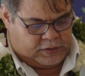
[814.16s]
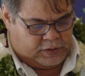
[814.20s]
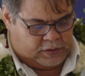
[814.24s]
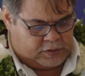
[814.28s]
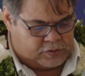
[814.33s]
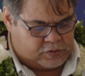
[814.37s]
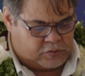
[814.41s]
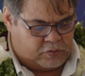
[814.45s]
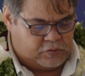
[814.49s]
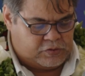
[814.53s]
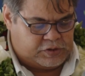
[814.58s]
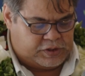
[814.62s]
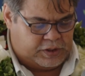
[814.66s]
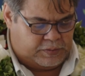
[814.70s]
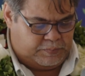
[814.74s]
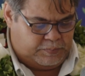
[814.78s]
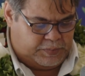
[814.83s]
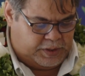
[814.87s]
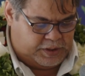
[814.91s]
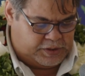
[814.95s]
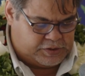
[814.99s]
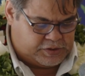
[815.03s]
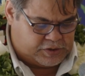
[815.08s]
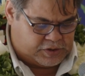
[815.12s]
Associate
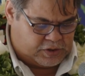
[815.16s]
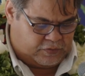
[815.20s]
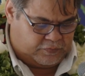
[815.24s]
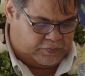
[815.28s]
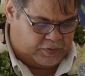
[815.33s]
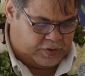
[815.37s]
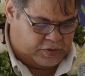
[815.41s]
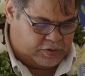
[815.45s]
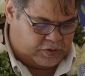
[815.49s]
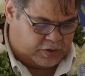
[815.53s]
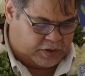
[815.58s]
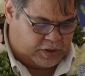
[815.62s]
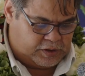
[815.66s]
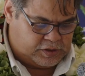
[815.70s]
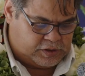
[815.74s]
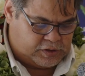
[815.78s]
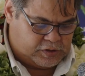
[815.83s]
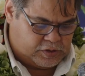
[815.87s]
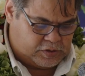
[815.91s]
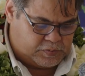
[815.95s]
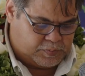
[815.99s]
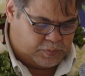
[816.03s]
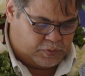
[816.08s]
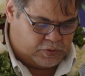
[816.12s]
Minister of
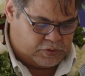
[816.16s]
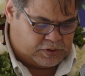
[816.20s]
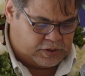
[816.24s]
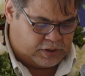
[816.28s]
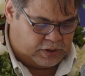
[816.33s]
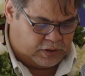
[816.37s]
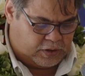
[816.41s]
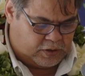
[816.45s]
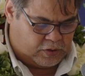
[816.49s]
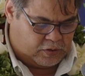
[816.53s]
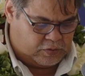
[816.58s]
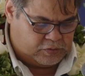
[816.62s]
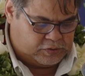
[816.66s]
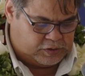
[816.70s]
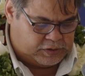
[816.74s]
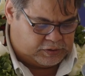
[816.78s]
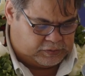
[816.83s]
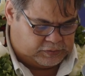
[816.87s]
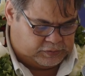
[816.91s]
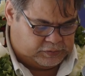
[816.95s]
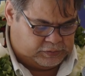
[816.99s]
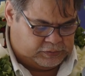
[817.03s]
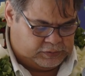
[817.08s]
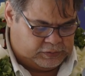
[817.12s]
Education, Sports and Culture,
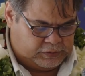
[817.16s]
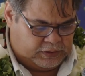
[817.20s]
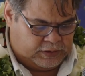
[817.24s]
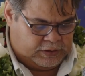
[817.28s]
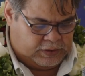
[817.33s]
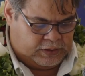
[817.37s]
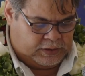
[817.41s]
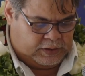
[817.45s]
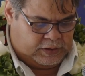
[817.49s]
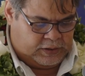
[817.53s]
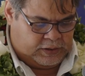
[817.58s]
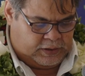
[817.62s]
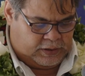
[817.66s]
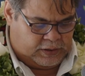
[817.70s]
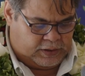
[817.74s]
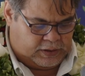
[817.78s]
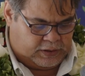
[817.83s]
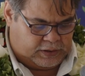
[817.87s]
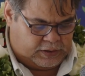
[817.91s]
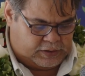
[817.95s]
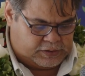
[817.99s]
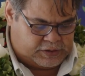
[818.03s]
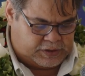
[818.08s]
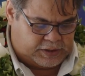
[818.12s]

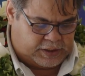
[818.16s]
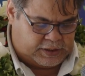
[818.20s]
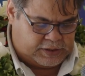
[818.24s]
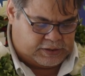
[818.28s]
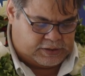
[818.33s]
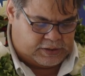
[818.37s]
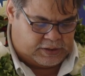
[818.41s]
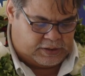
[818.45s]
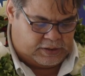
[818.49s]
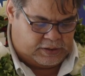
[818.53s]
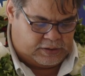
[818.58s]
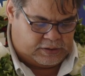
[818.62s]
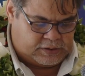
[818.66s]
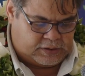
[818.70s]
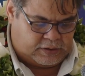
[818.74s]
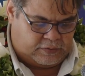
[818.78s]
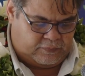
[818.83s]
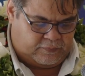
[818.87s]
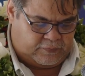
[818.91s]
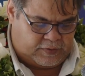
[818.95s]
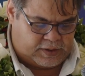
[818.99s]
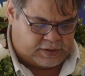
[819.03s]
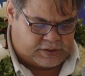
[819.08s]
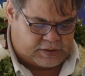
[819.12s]
Anga Seata
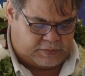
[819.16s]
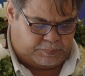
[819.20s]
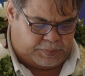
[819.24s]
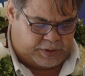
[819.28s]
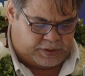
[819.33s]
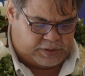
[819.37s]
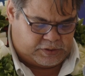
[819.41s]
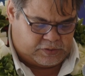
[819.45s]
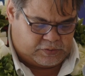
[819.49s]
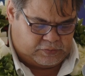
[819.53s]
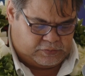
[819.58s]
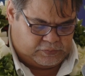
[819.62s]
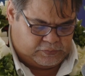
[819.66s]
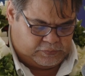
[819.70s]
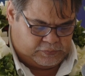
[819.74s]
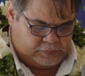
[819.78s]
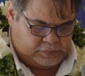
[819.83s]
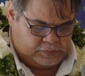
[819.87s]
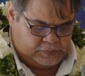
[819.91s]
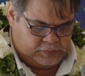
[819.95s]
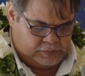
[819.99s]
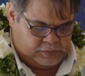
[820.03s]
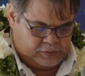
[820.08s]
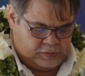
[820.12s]
Tanuvasa Peto,
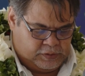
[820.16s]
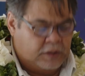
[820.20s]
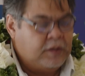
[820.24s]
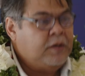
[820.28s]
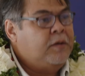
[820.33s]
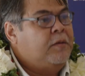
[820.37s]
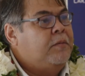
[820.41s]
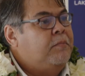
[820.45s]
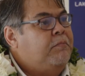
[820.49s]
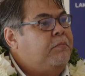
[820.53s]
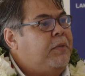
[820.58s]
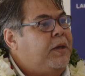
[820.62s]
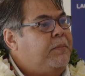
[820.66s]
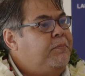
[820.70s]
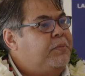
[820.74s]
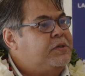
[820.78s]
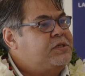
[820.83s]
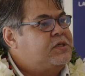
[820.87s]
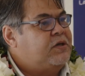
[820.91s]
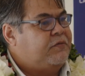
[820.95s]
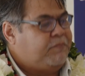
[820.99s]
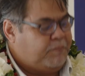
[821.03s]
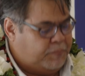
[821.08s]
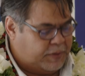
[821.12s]

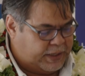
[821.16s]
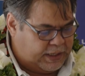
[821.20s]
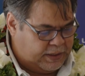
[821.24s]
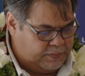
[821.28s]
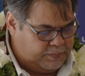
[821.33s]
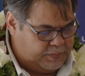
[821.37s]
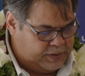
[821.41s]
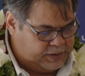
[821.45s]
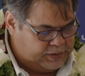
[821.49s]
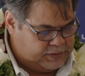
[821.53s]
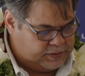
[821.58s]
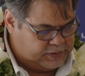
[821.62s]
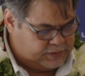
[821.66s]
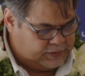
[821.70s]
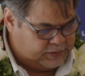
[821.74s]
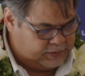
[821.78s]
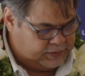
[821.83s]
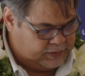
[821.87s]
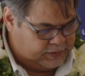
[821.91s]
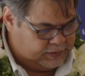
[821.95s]
Members of Parliament,